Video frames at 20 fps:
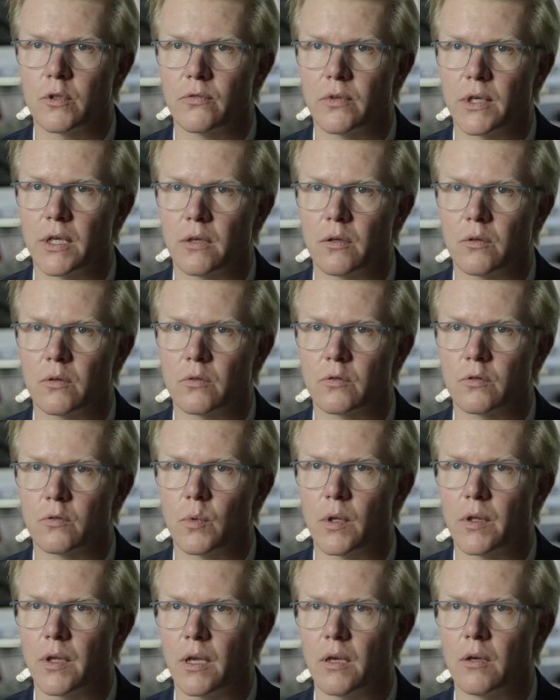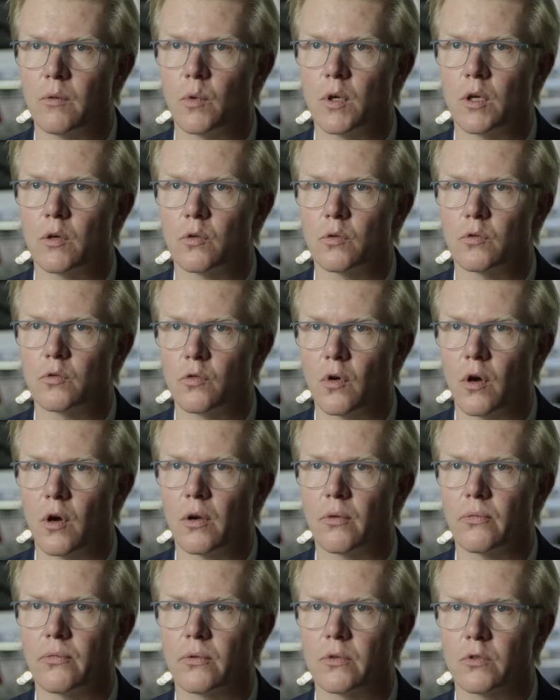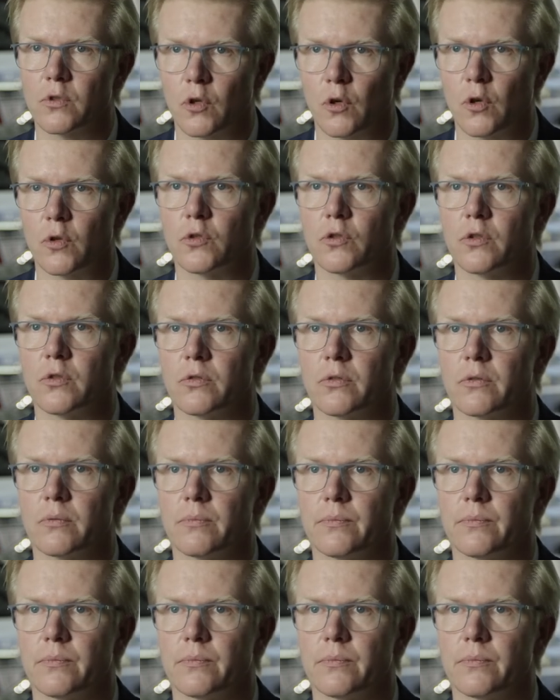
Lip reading: vehicles with in-wheel drive solutions.